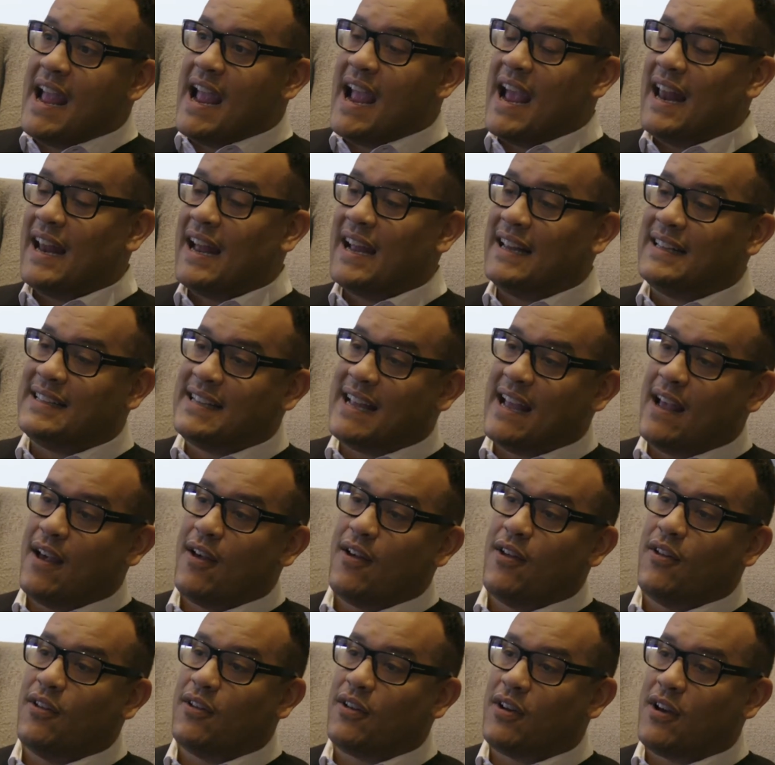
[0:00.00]
And I
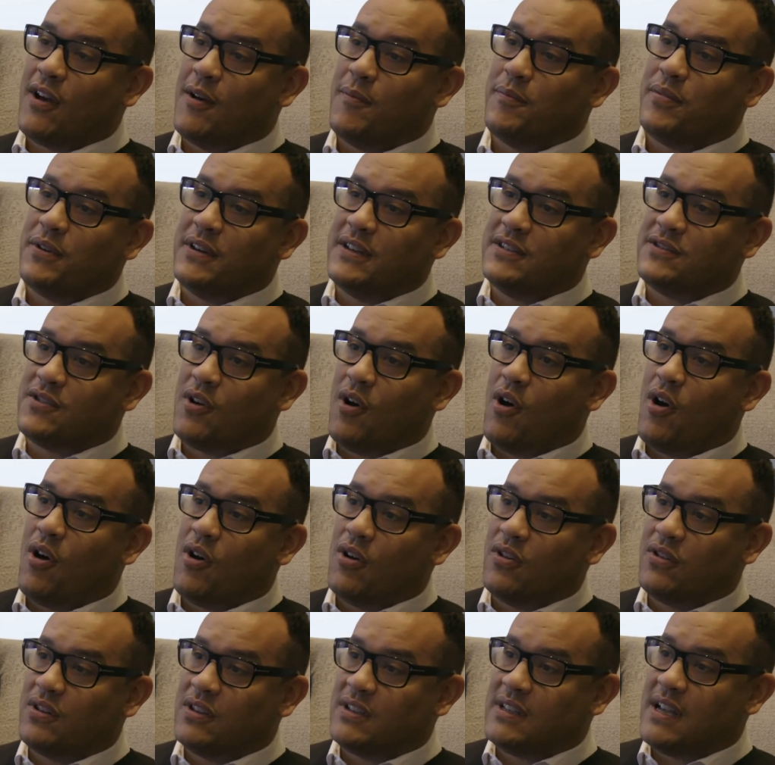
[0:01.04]
tell companies
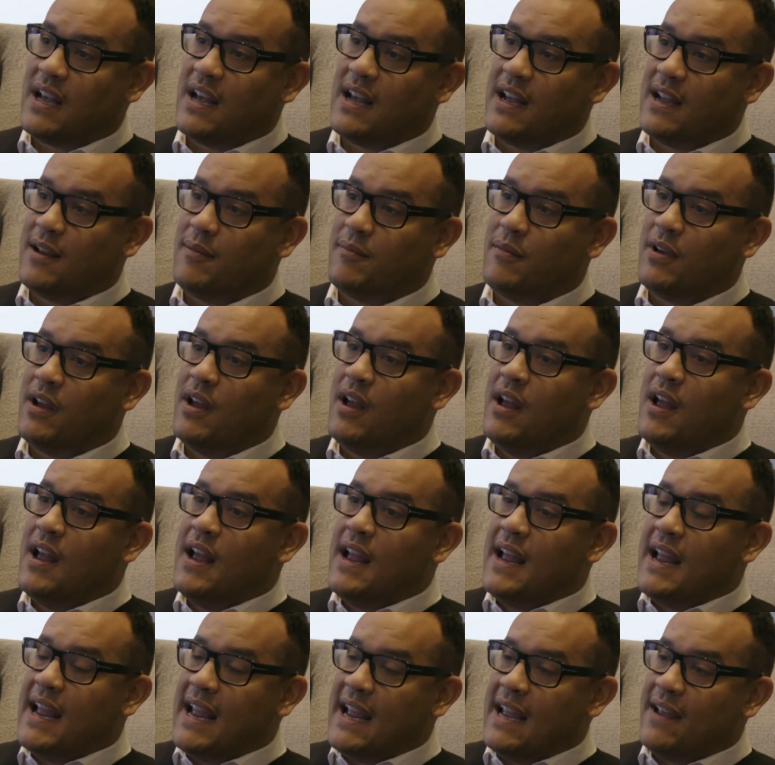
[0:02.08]
all the time,
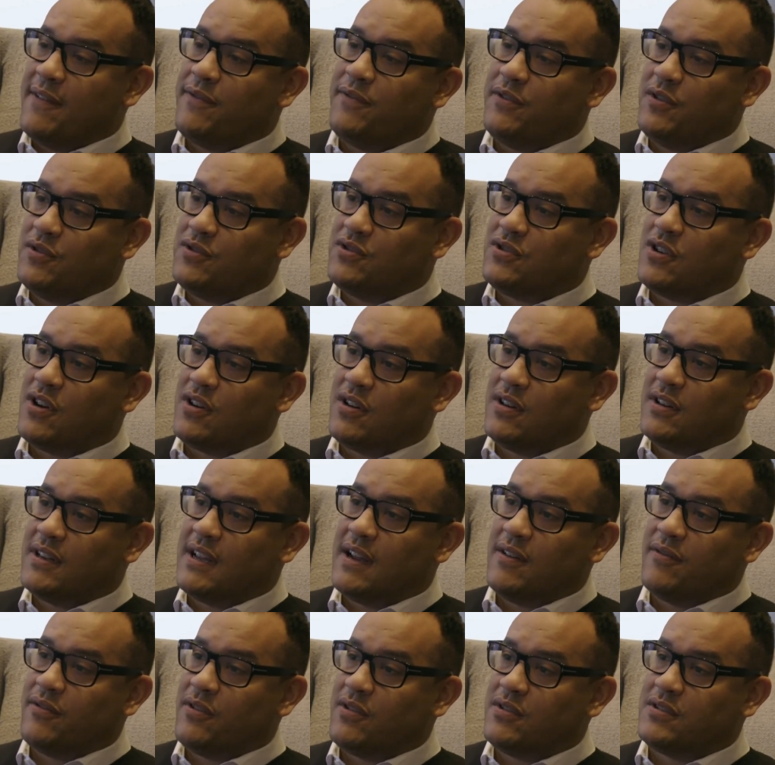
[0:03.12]
if you start a
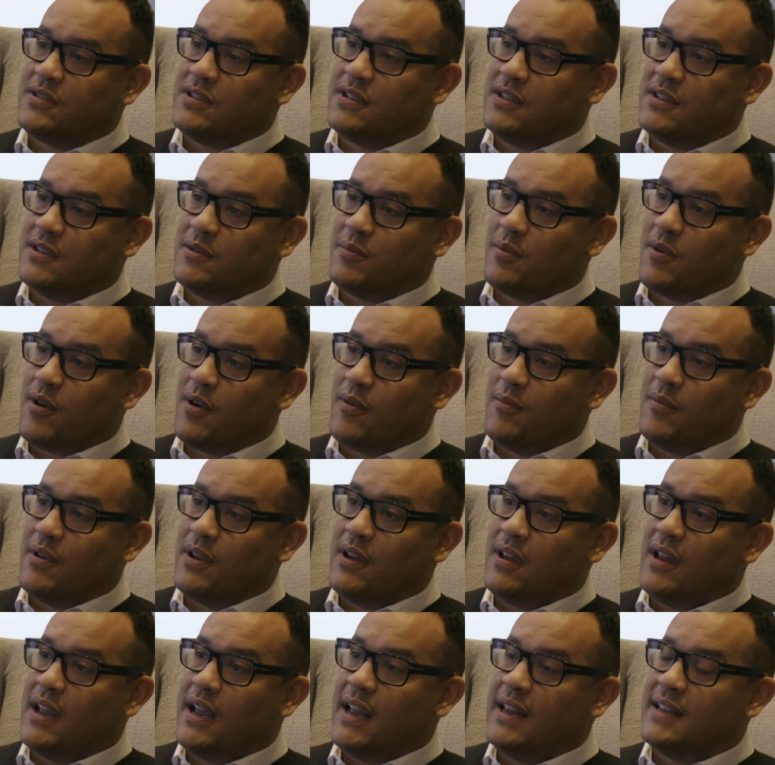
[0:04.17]
diversity
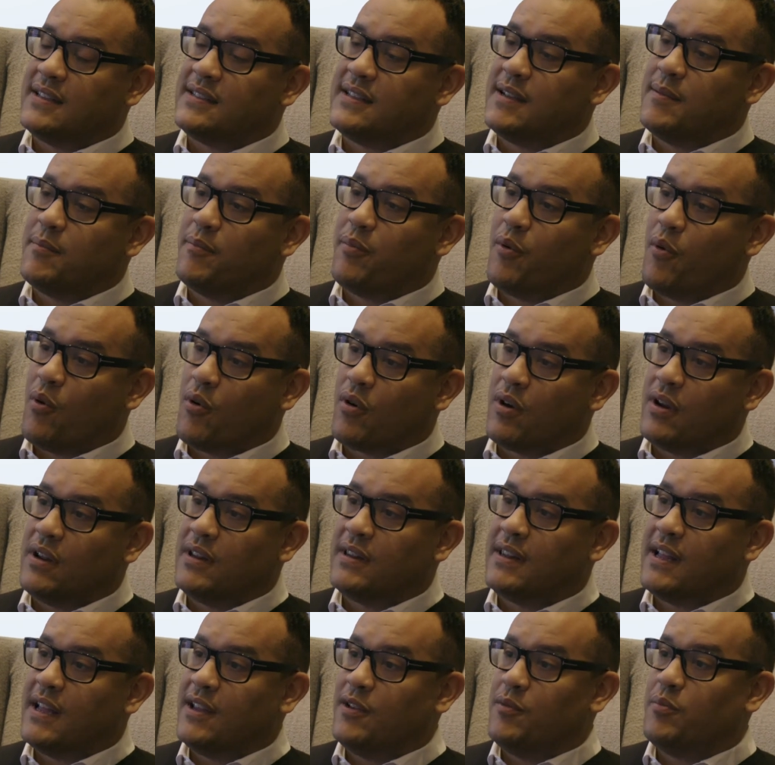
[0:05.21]
department, it's
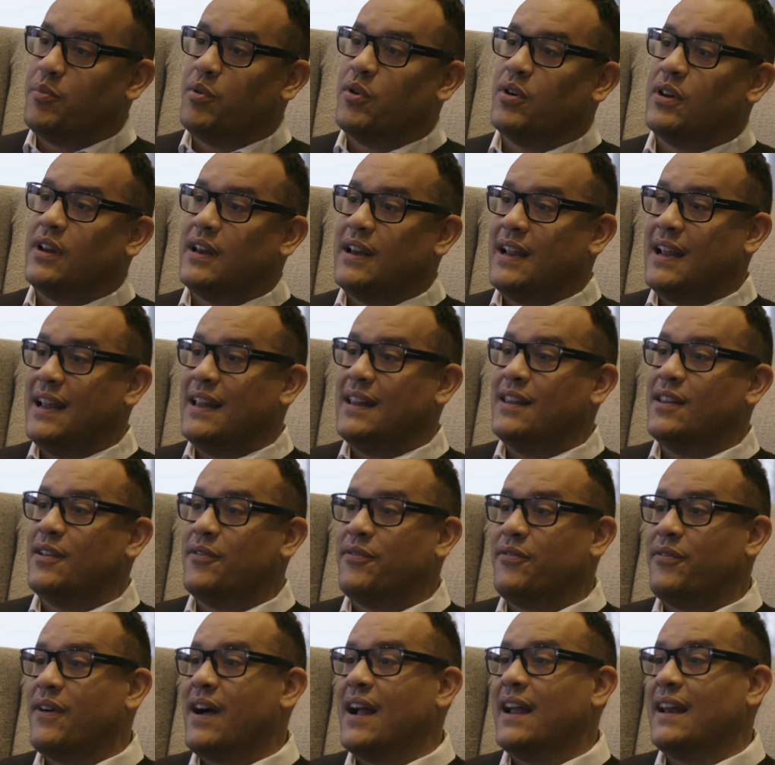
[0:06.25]
important that you put it in the
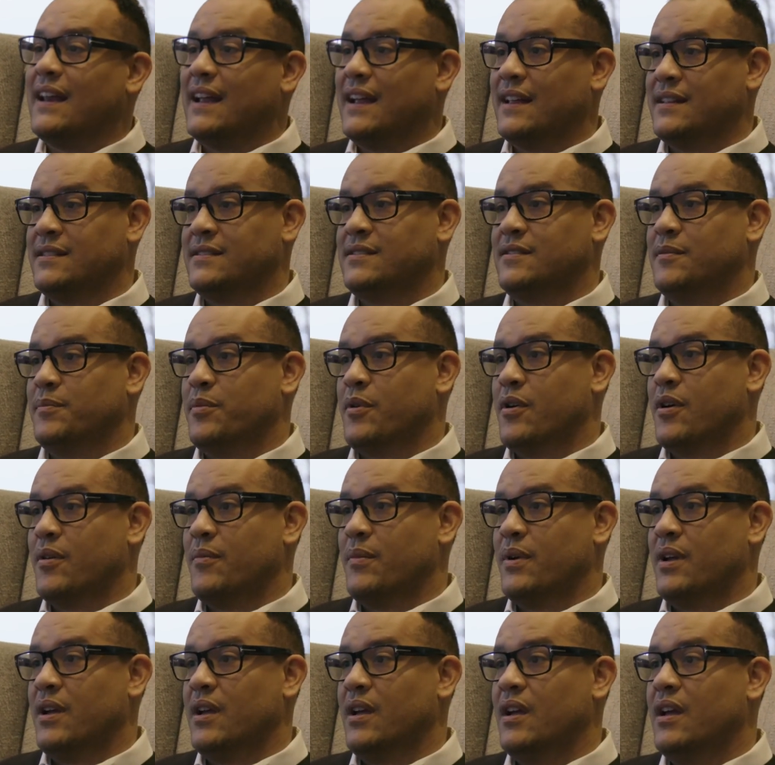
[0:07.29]
finance
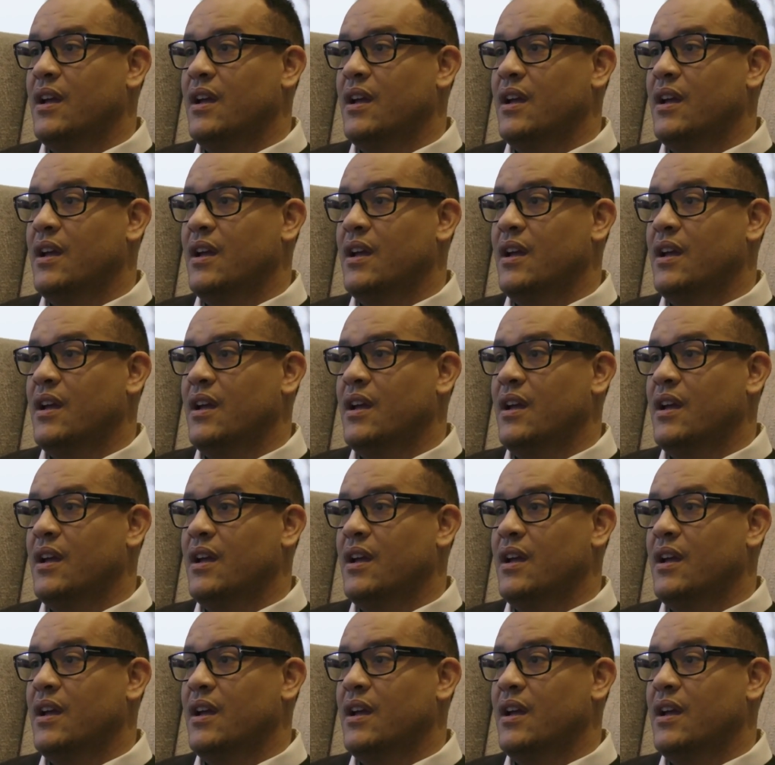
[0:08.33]
department.